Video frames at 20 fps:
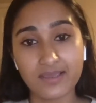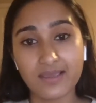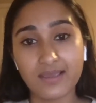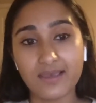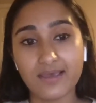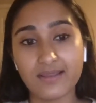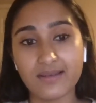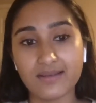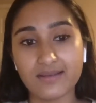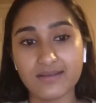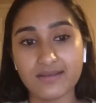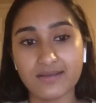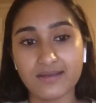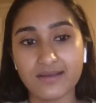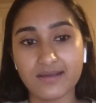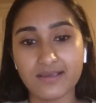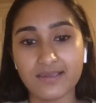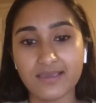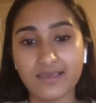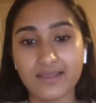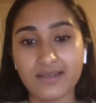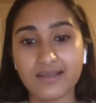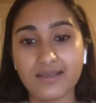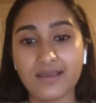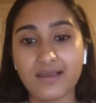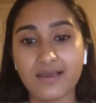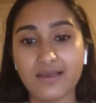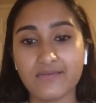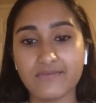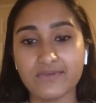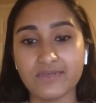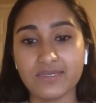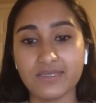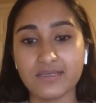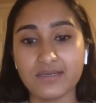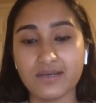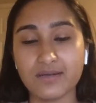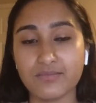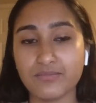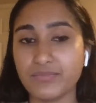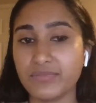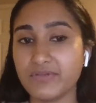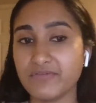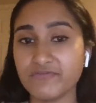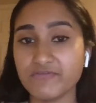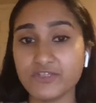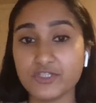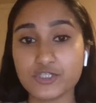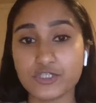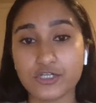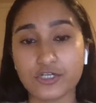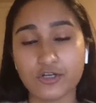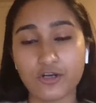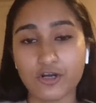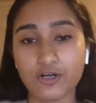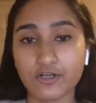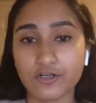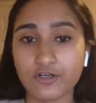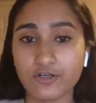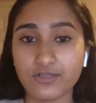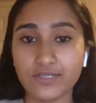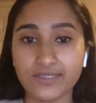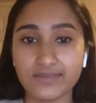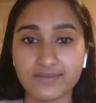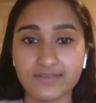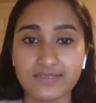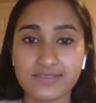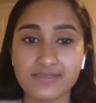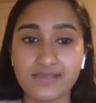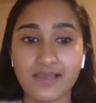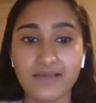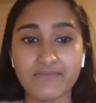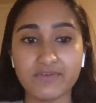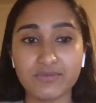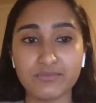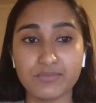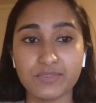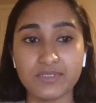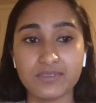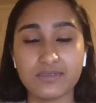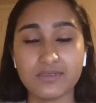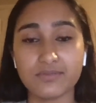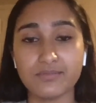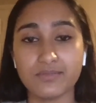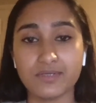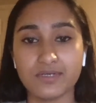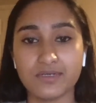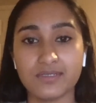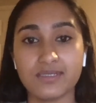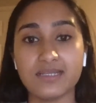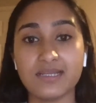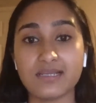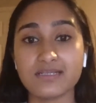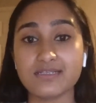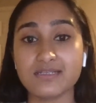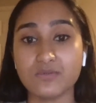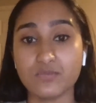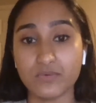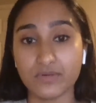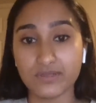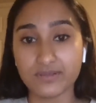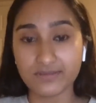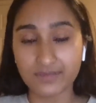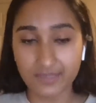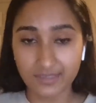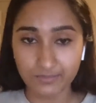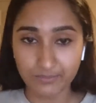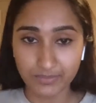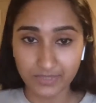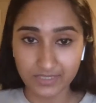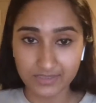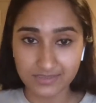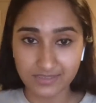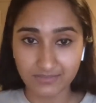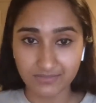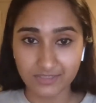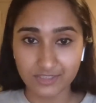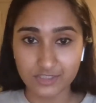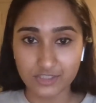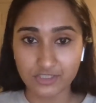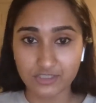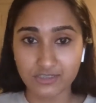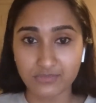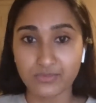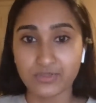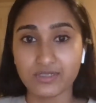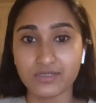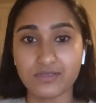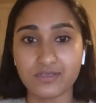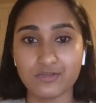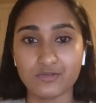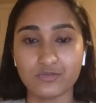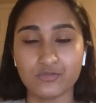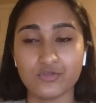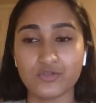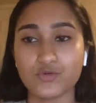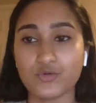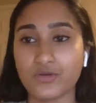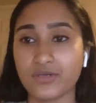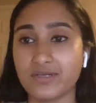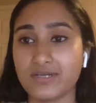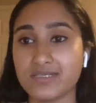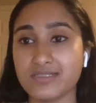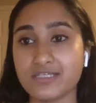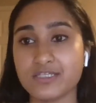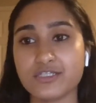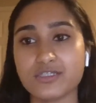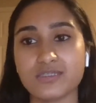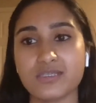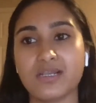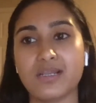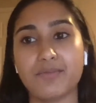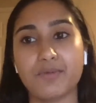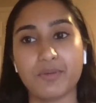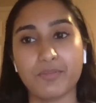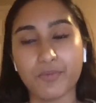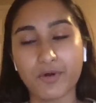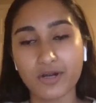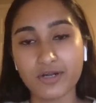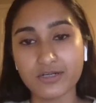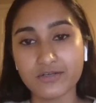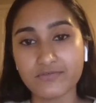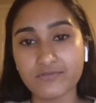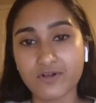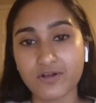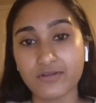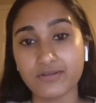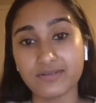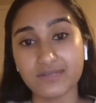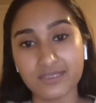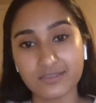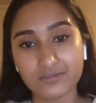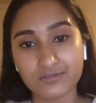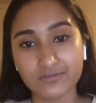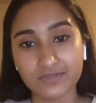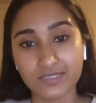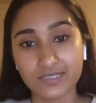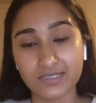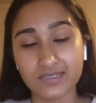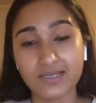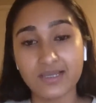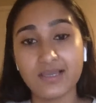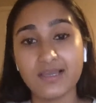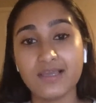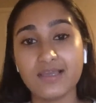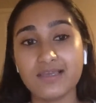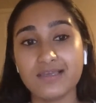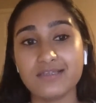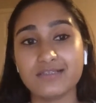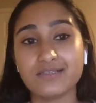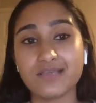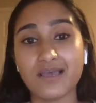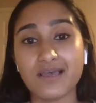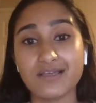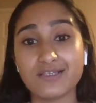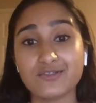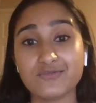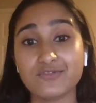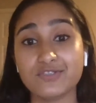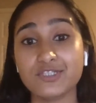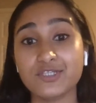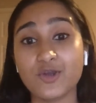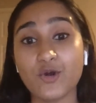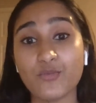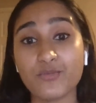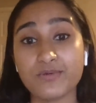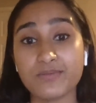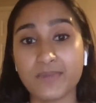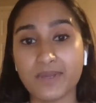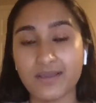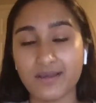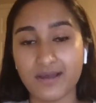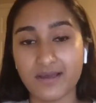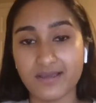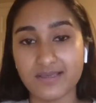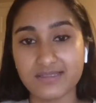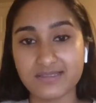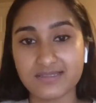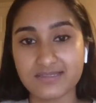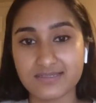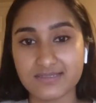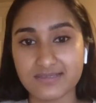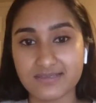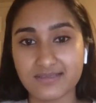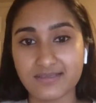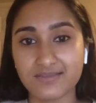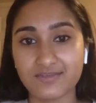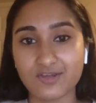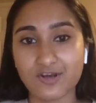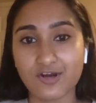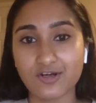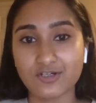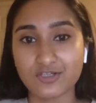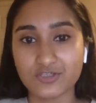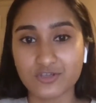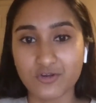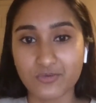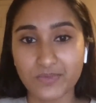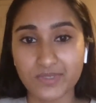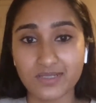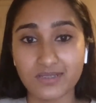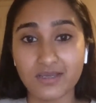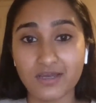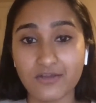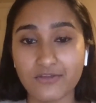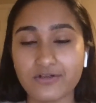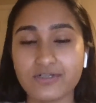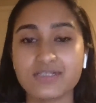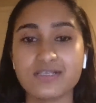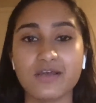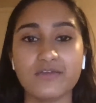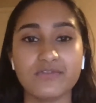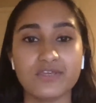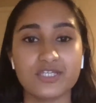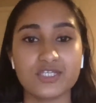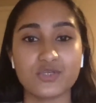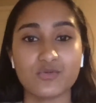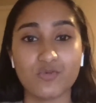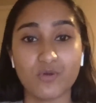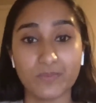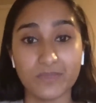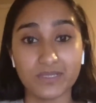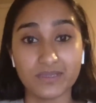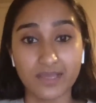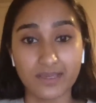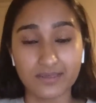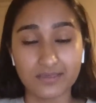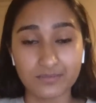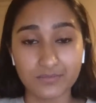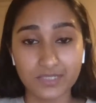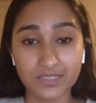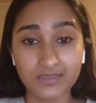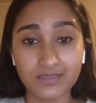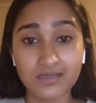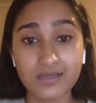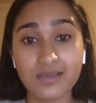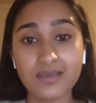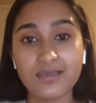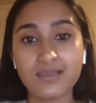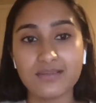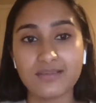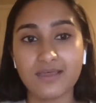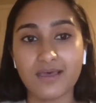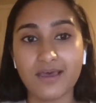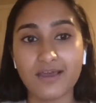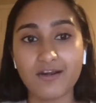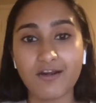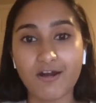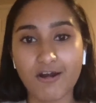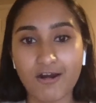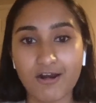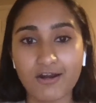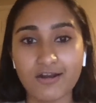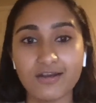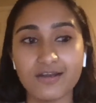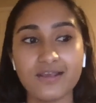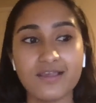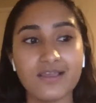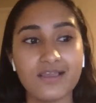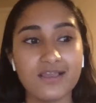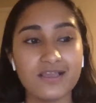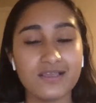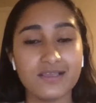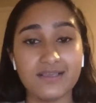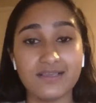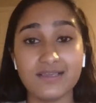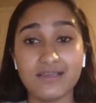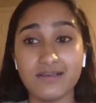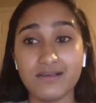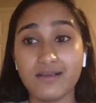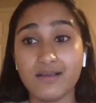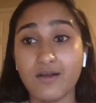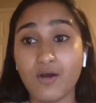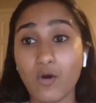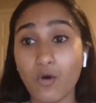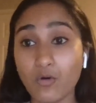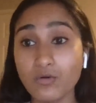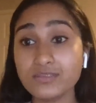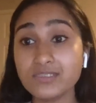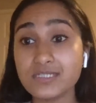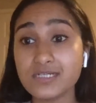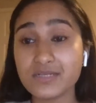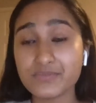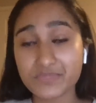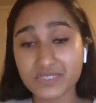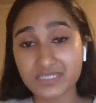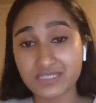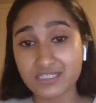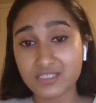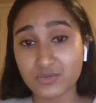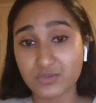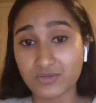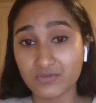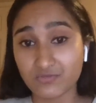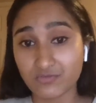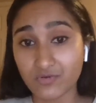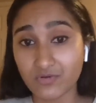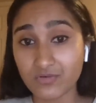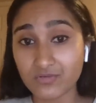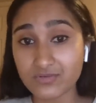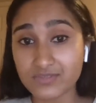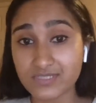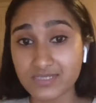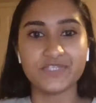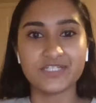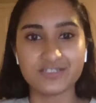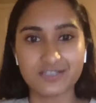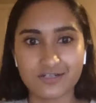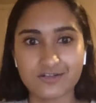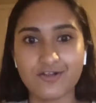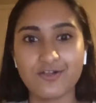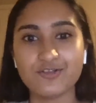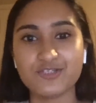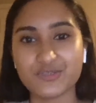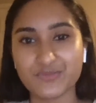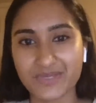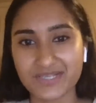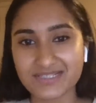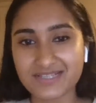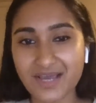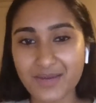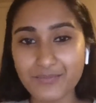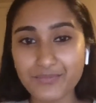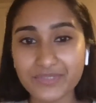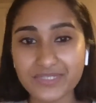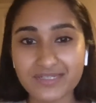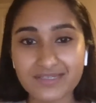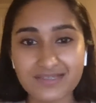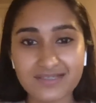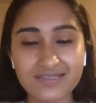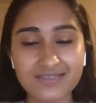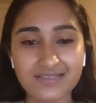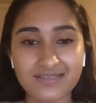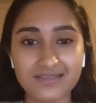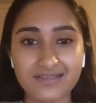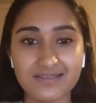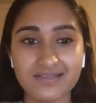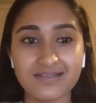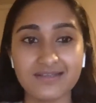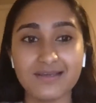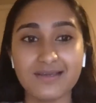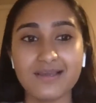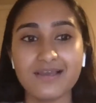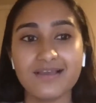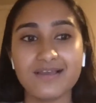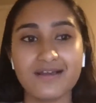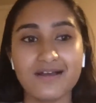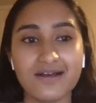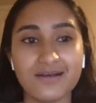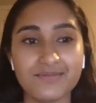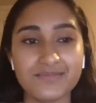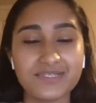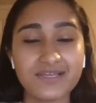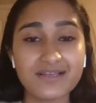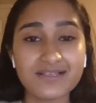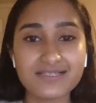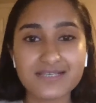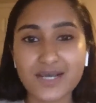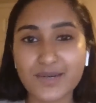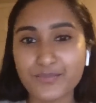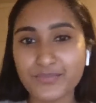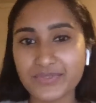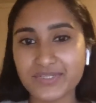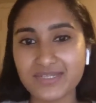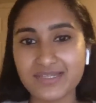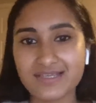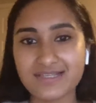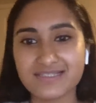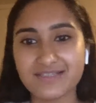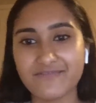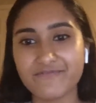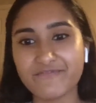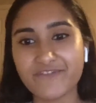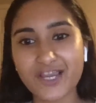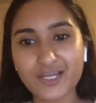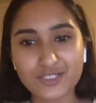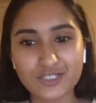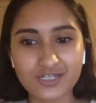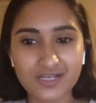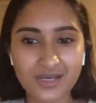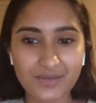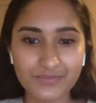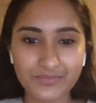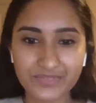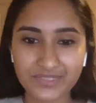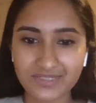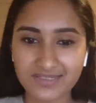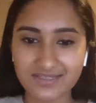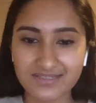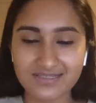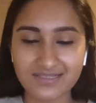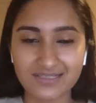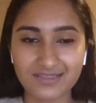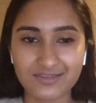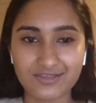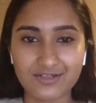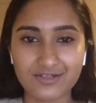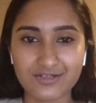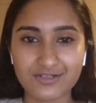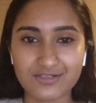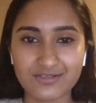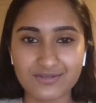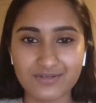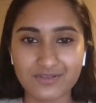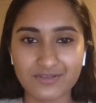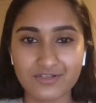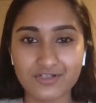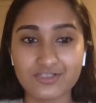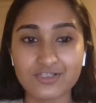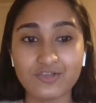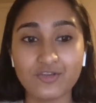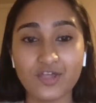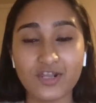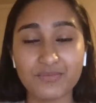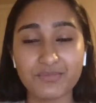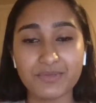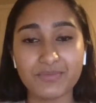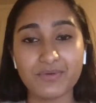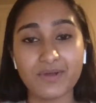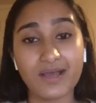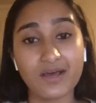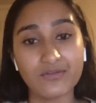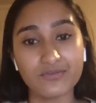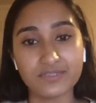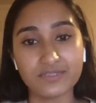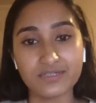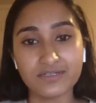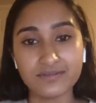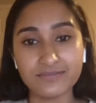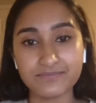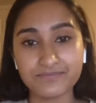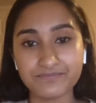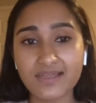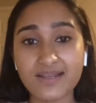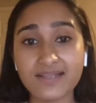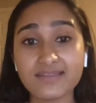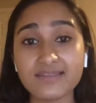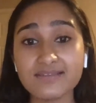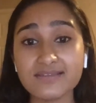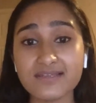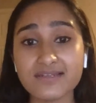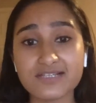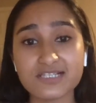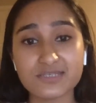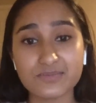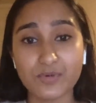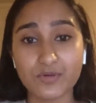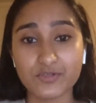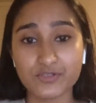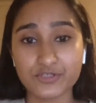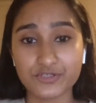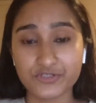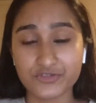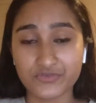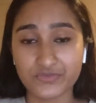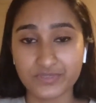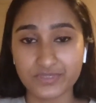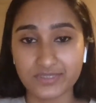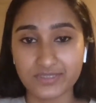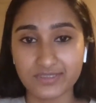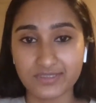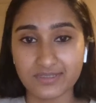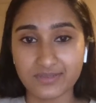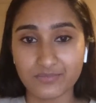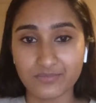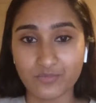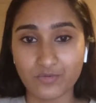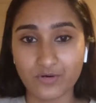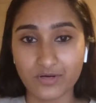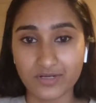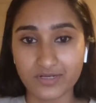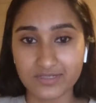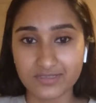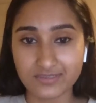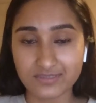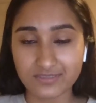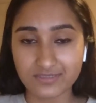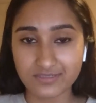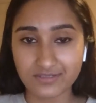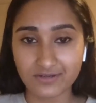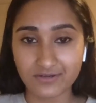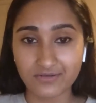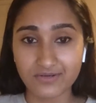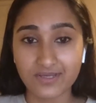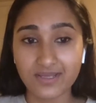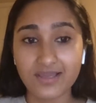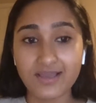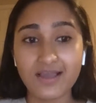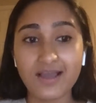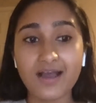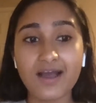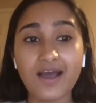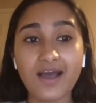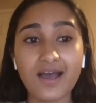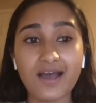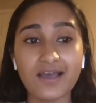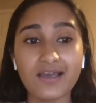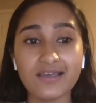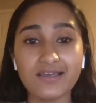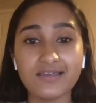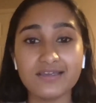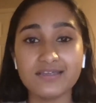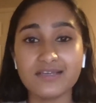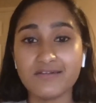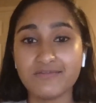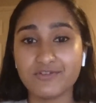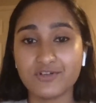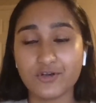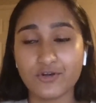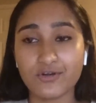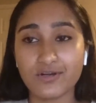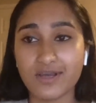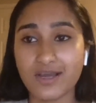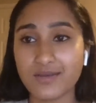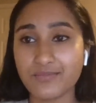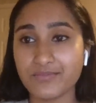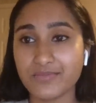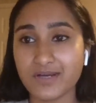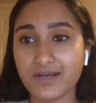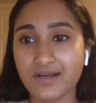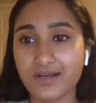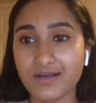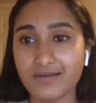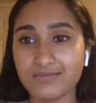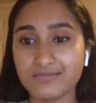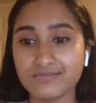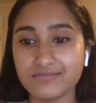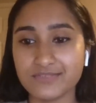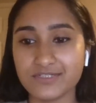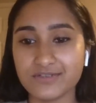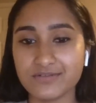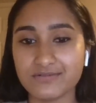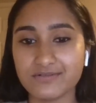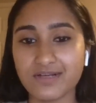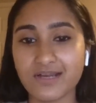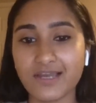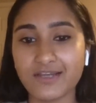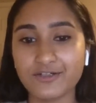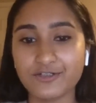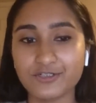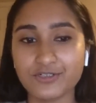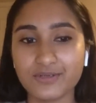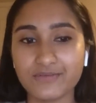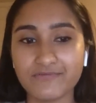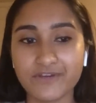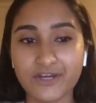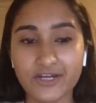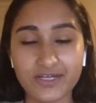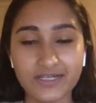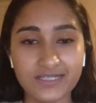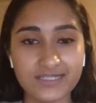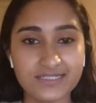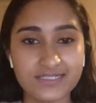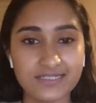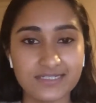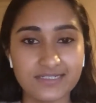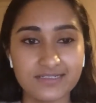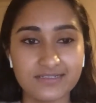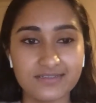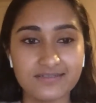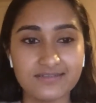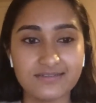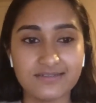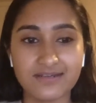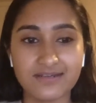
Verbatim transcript: And again, having um, been featured in an article like this, having been com- uh, connected with a big South Asian community through this organization that I'm a part of called Nate3, it has really opened my eyes to see that there are so many other South Asian women like me that are holding up C suite roles in technology based companies, in um, science companies and fashion companies like there's there's a lot of people out there and i think that exposure is really important so i have grown up um, you know i grew up very indian